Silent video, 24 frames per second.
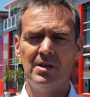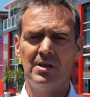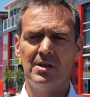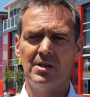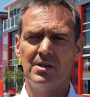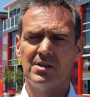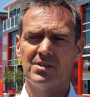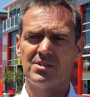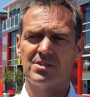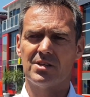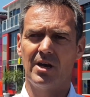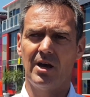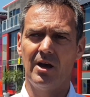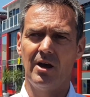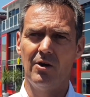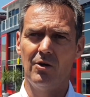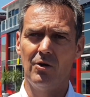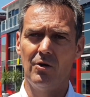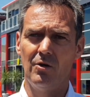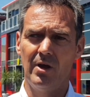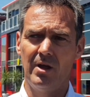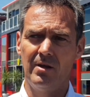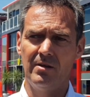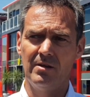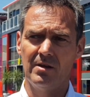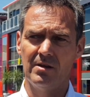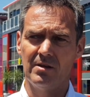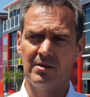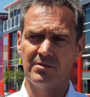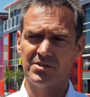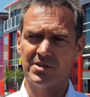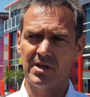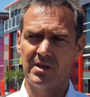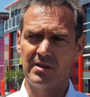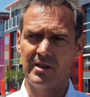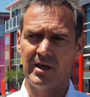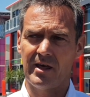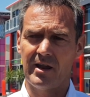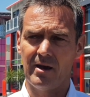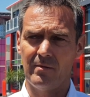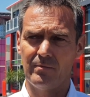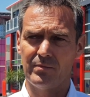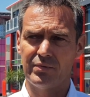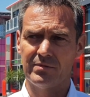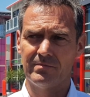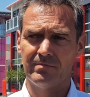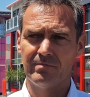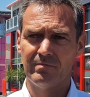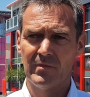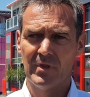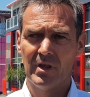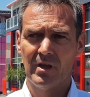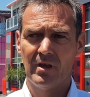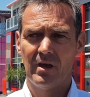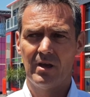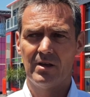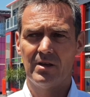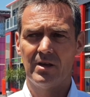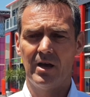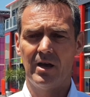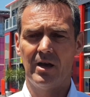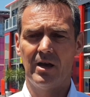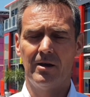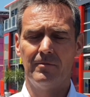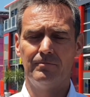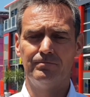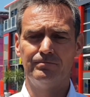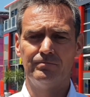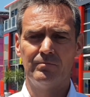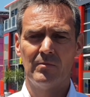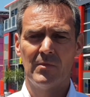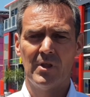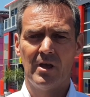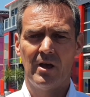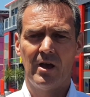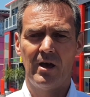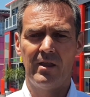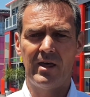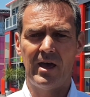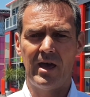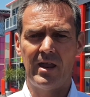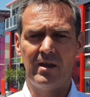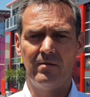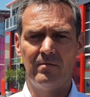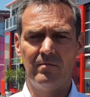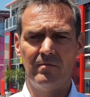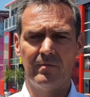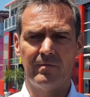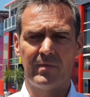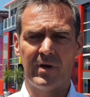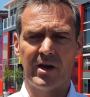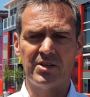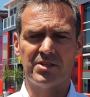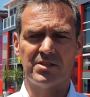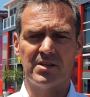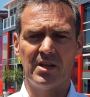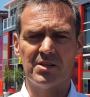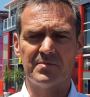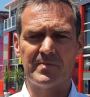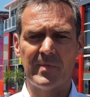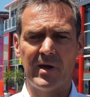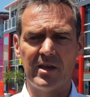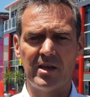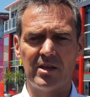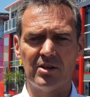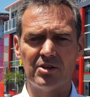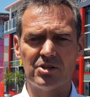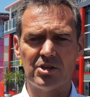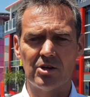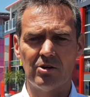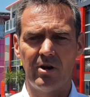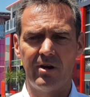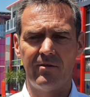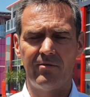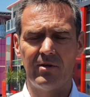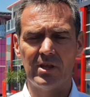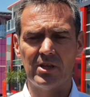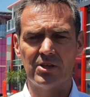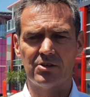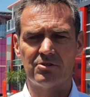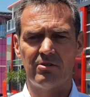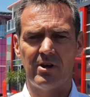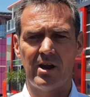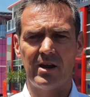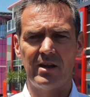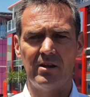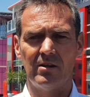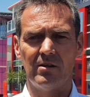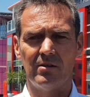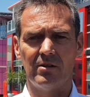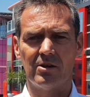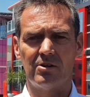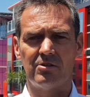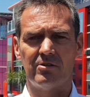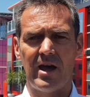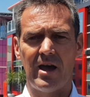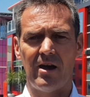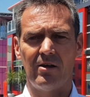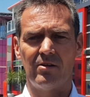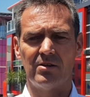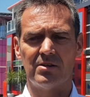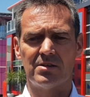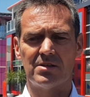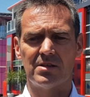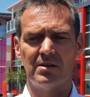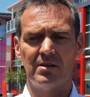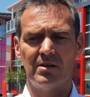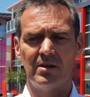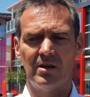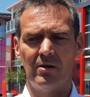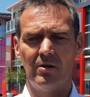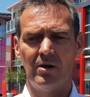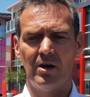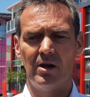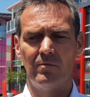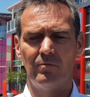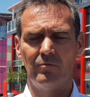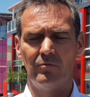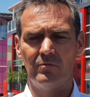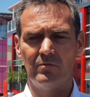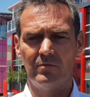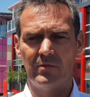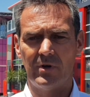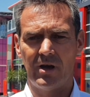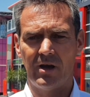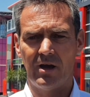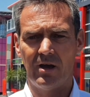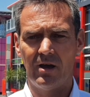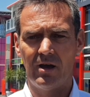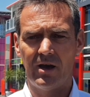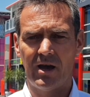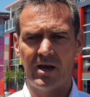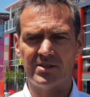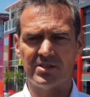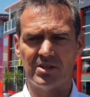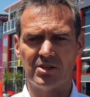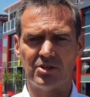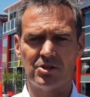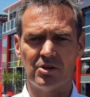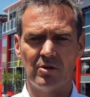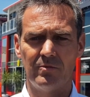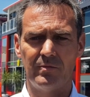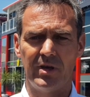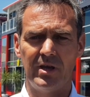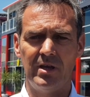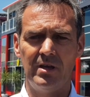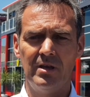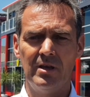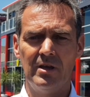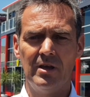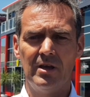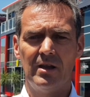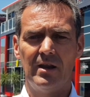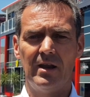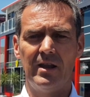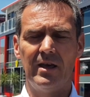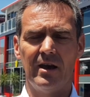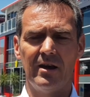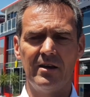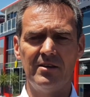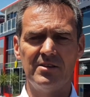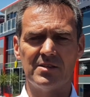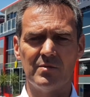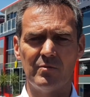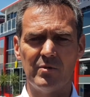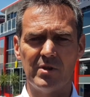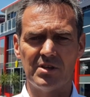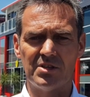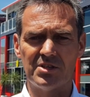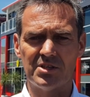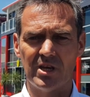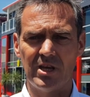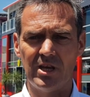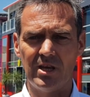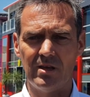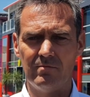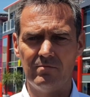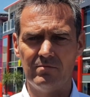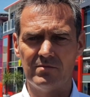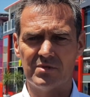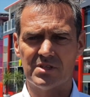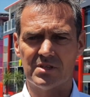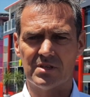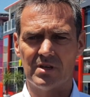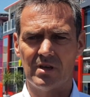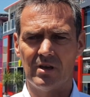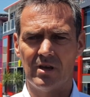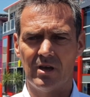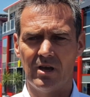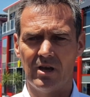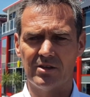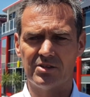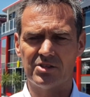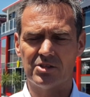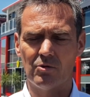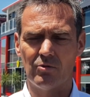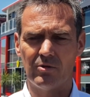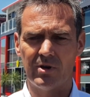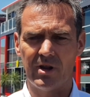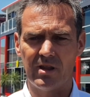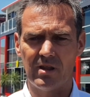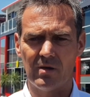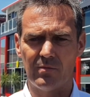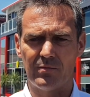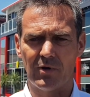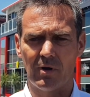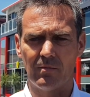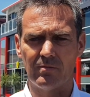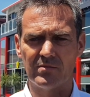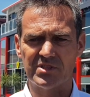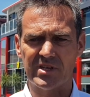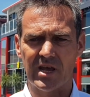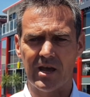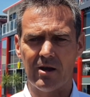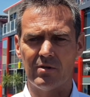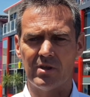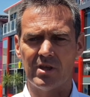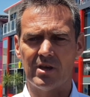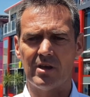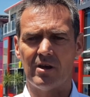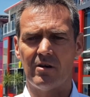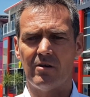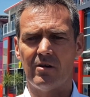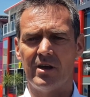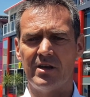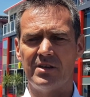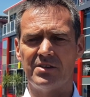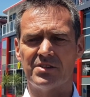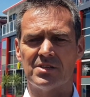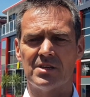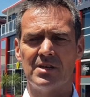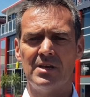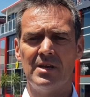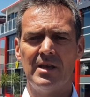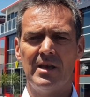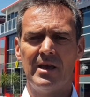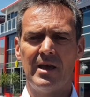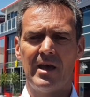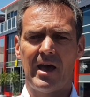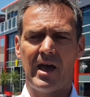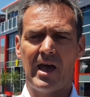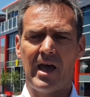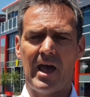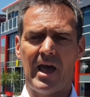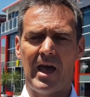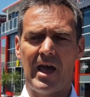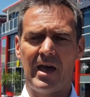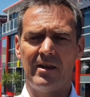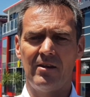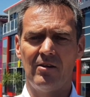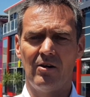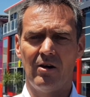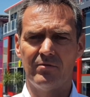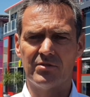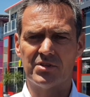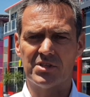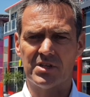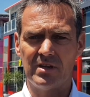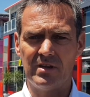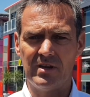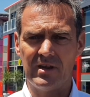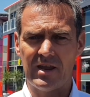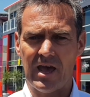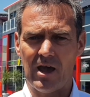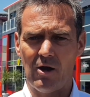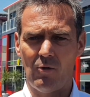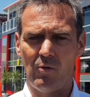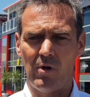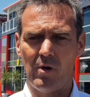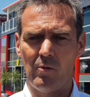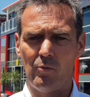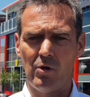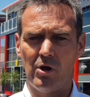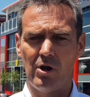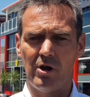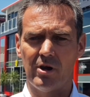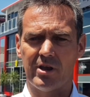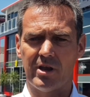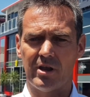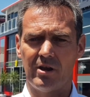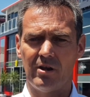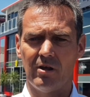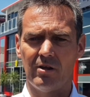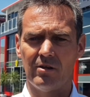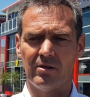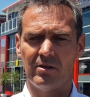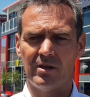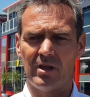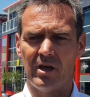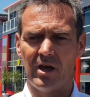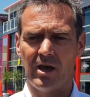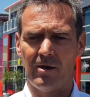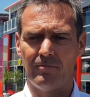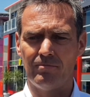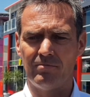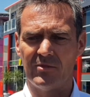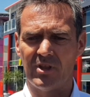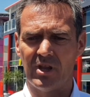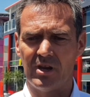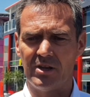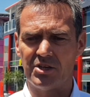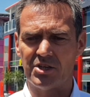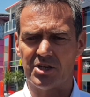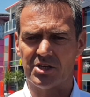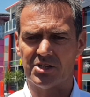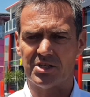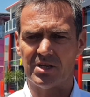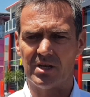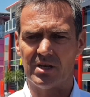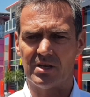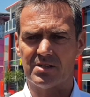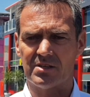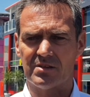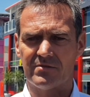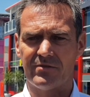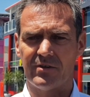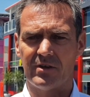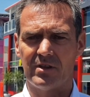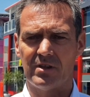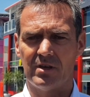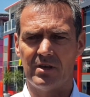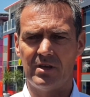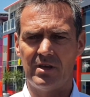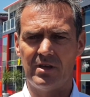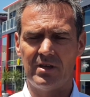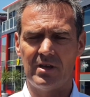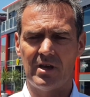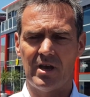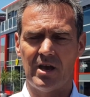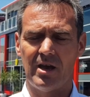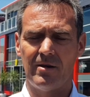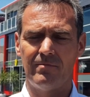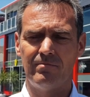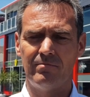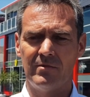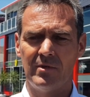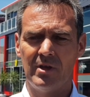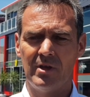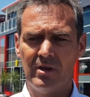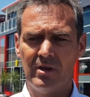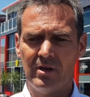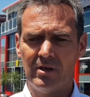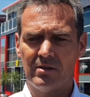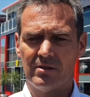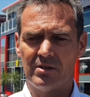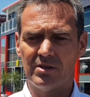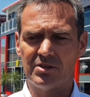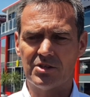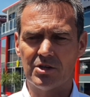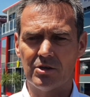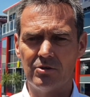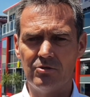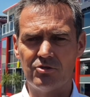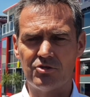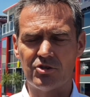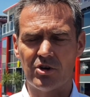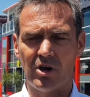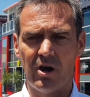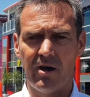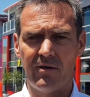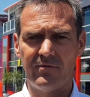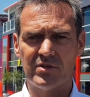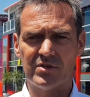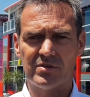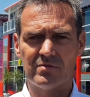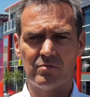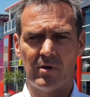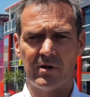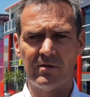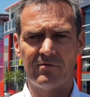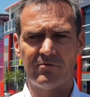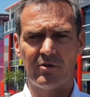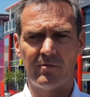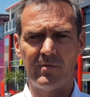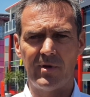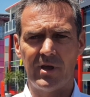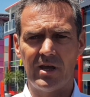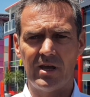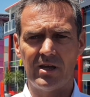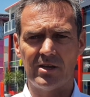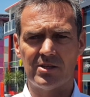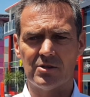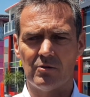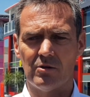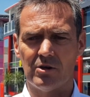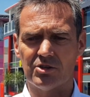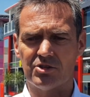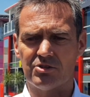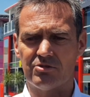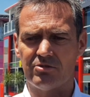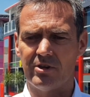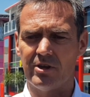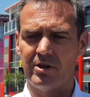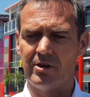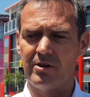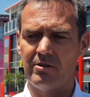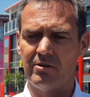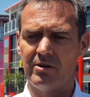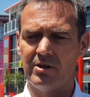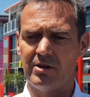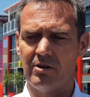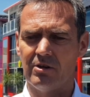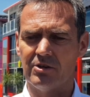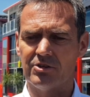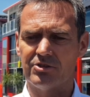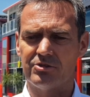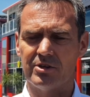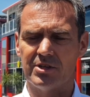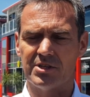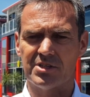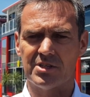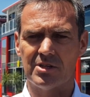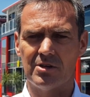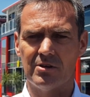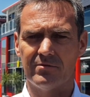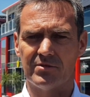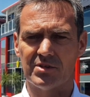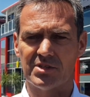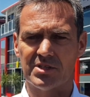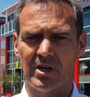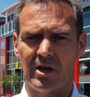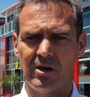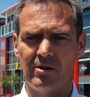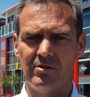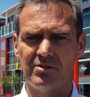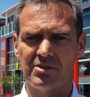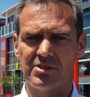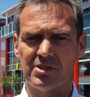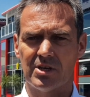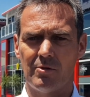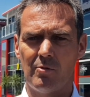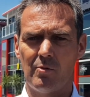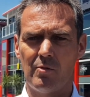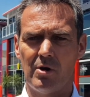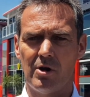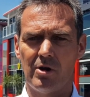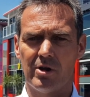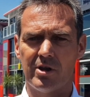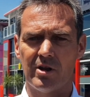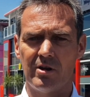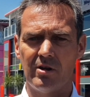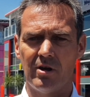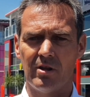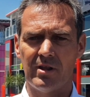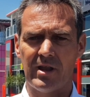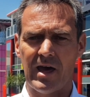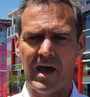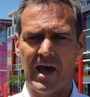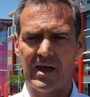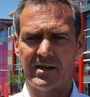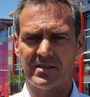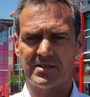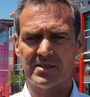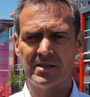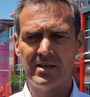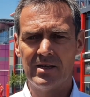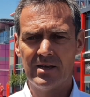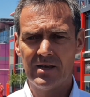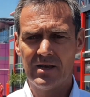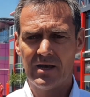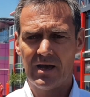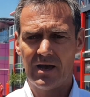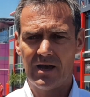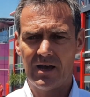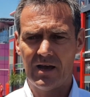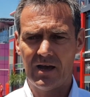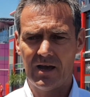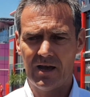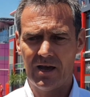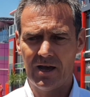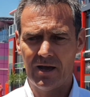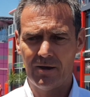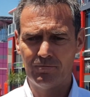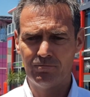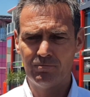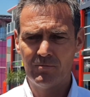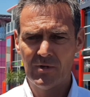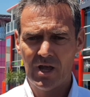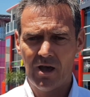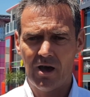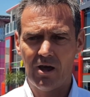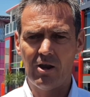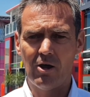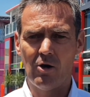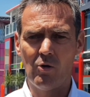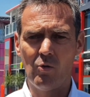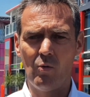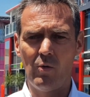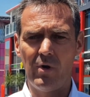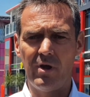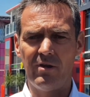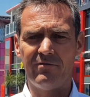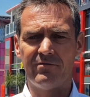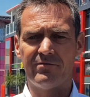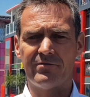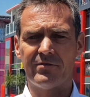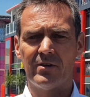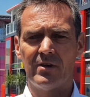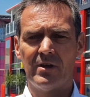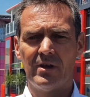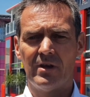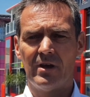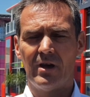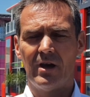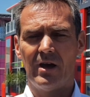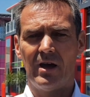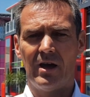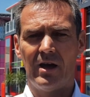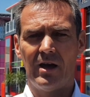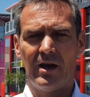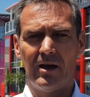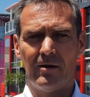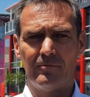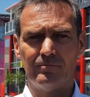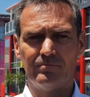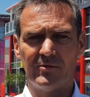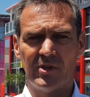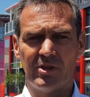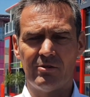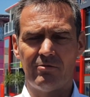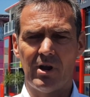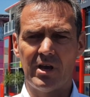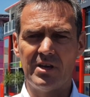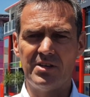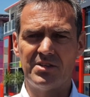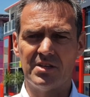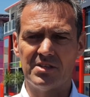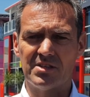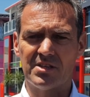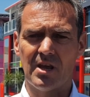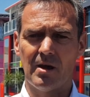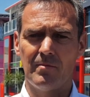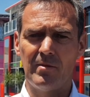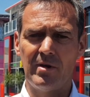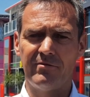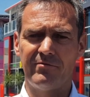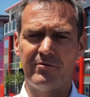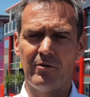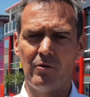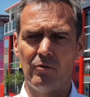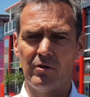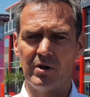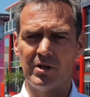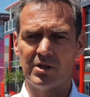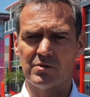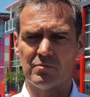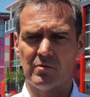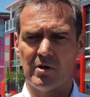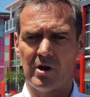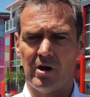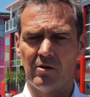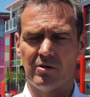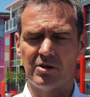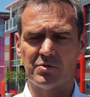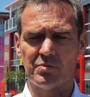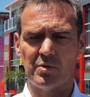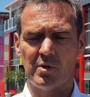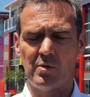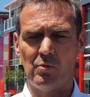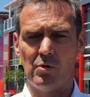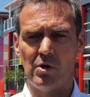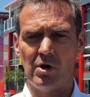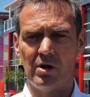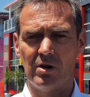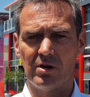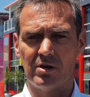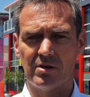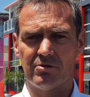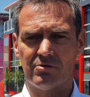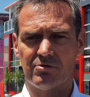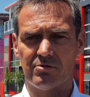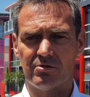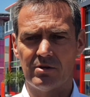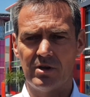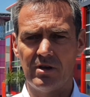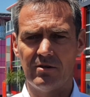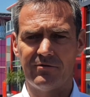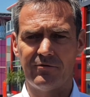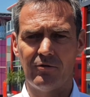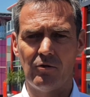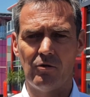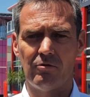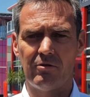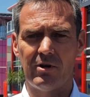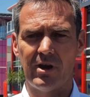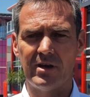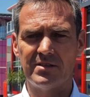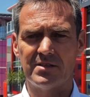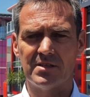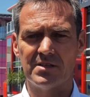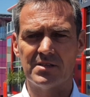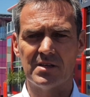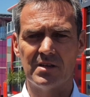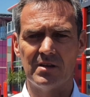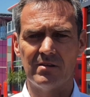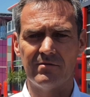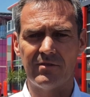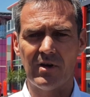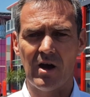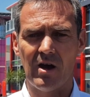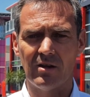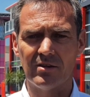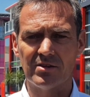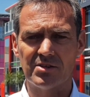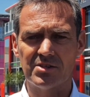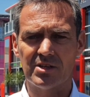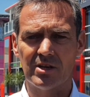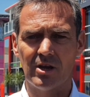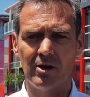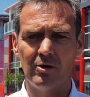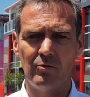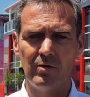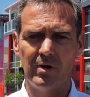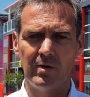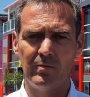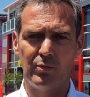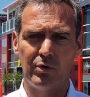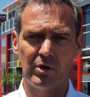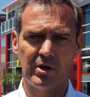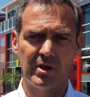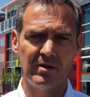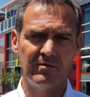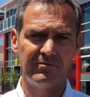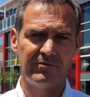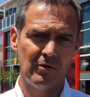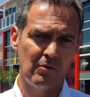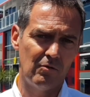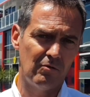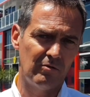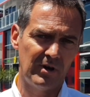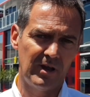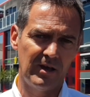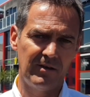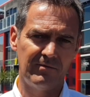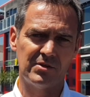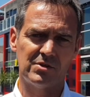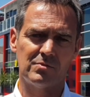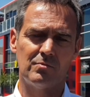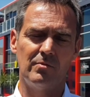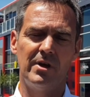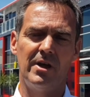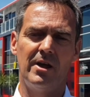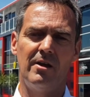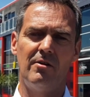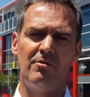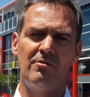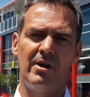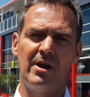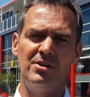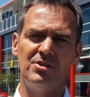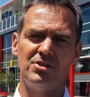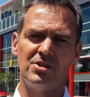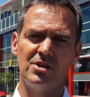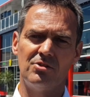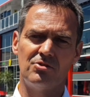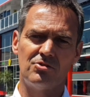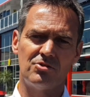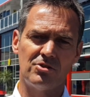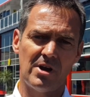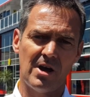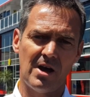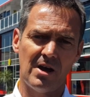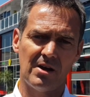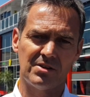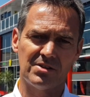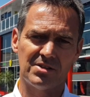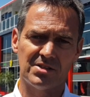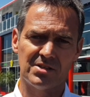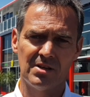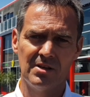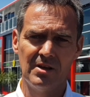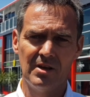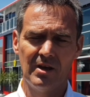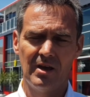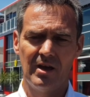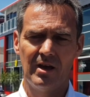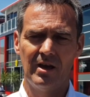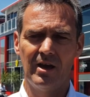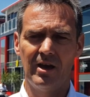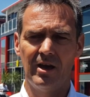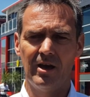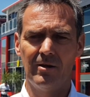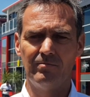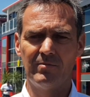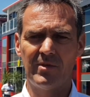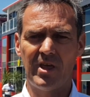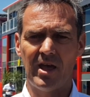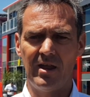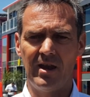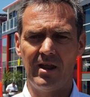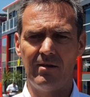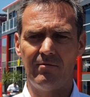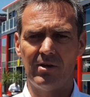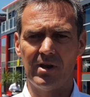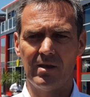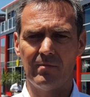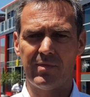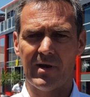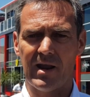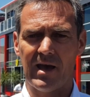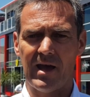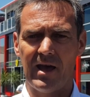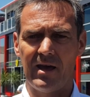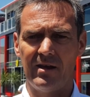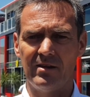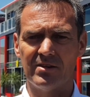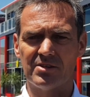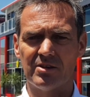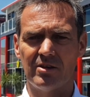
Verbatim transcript: So you know, set that up, um, and then basically it's making sure everything's running on the ground um, uh, as it should be, liaising with the teams, uh, sorting any problems out with the guys and obviously now we're working on um, the logistics for the, um, the two drives, one from here to Austria and Austria to Silverstone, so we're working on that um, along with um, the races coming forward as well because we work three or four races in advance so we're booking forklifts, we're arranging trucks, um, getting everything planned.